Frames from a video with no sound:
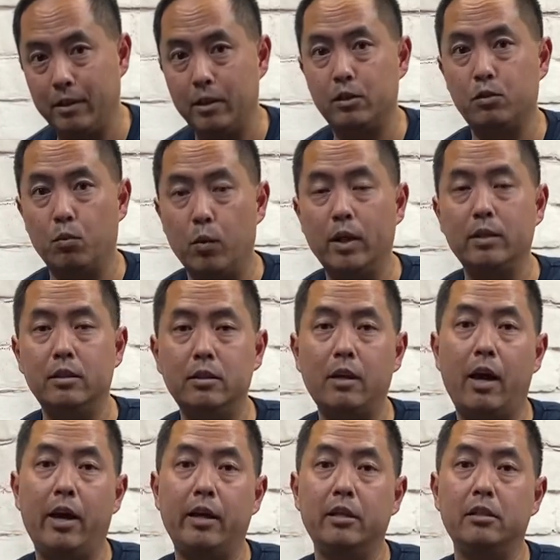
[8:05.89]
this one
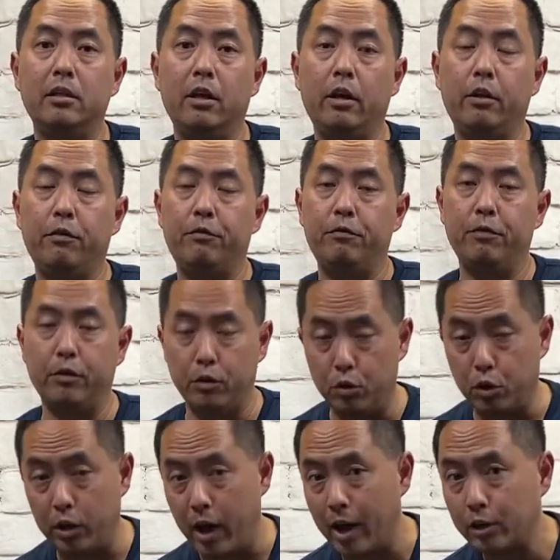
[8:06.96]
size. If
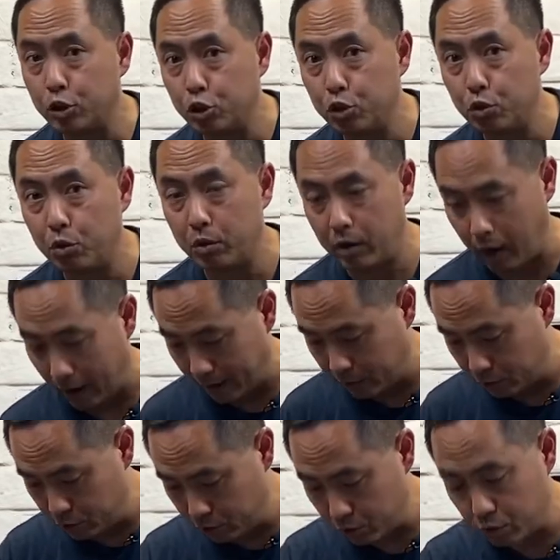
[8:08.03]
you're not sure, I
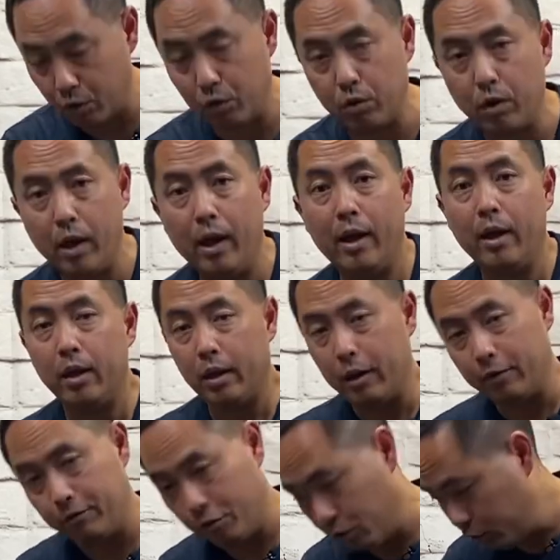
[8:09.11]
just know
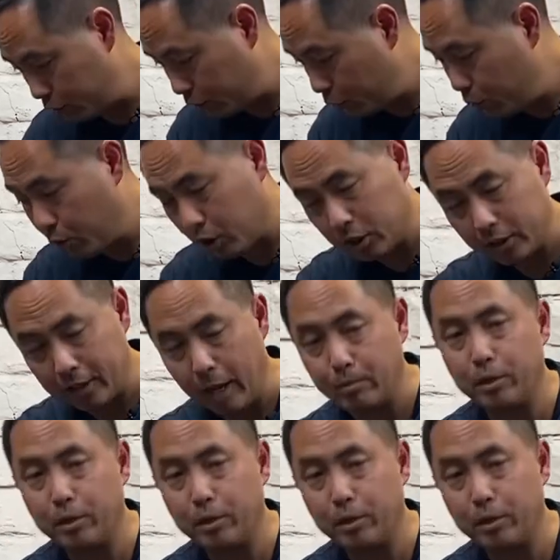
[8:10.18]
if those of you who are Snap